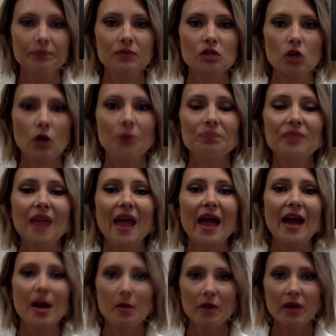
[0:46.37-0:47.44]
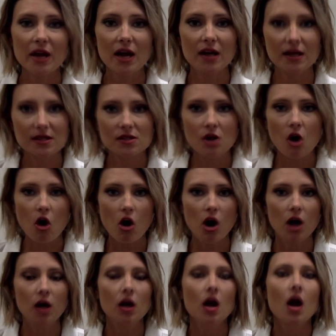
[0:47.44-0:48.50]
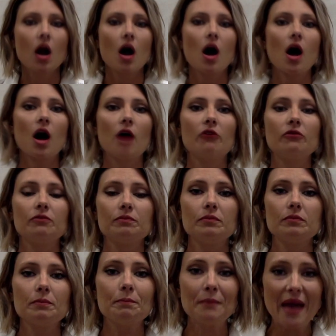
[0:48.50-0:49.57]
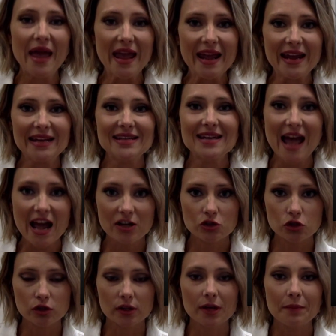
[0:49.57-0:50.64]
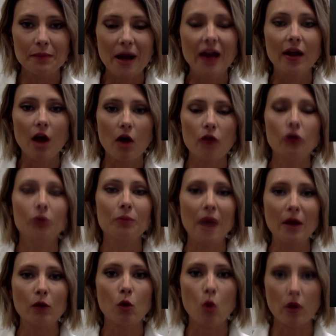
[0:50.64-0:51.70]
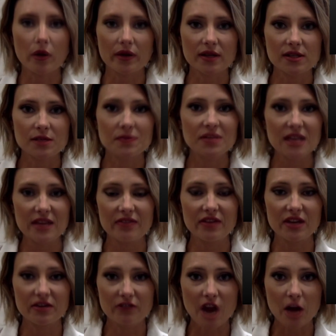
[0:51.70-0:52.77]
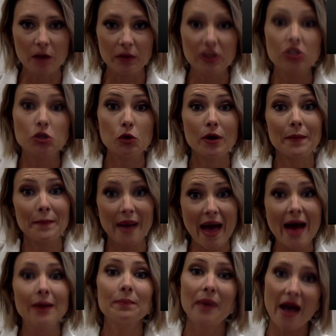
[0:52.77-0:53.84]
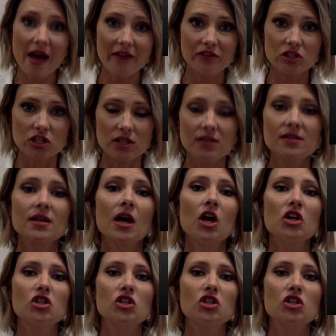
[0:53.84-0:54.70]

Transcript: So antibiotics are uh, made naturally by other microorganisms in the environment to combat pathogens.